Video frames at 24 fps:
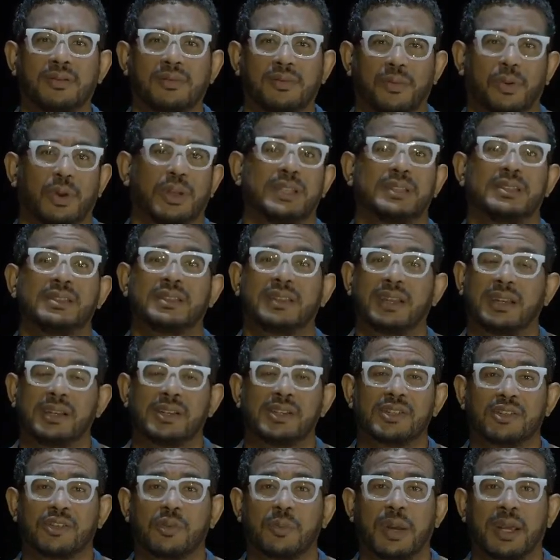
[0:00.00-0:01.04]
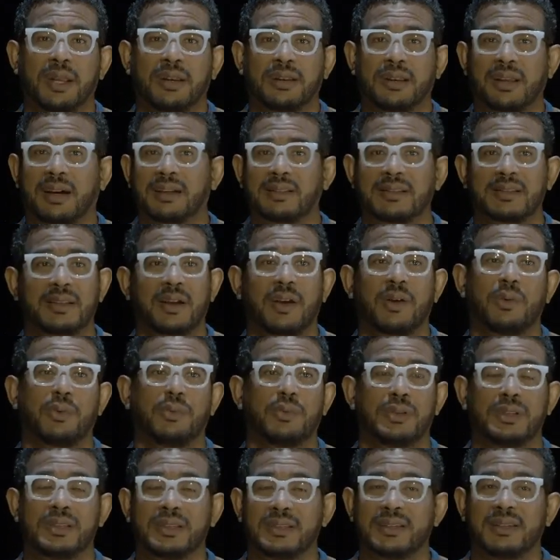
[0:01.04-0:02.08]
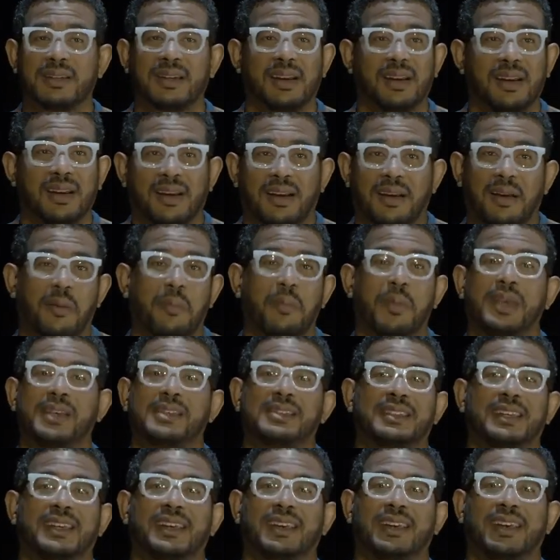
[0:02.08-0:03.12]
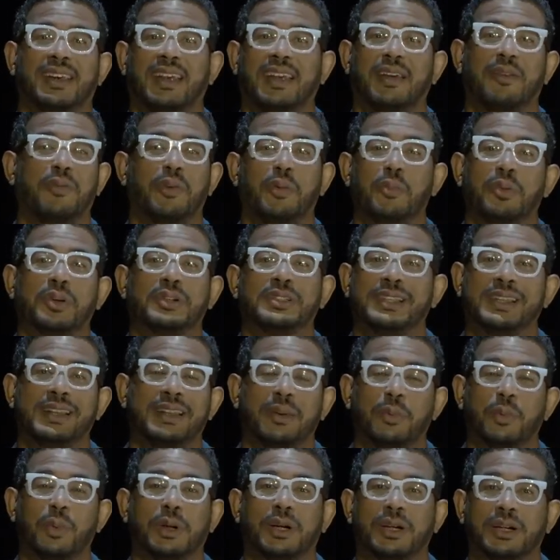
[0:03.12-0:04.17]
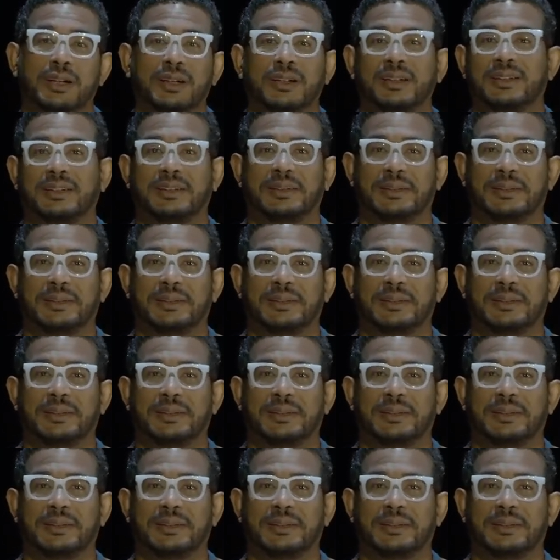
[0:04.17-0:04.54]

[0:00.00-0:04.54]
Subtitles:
voiced instrument that sounds amazing if you put in the work.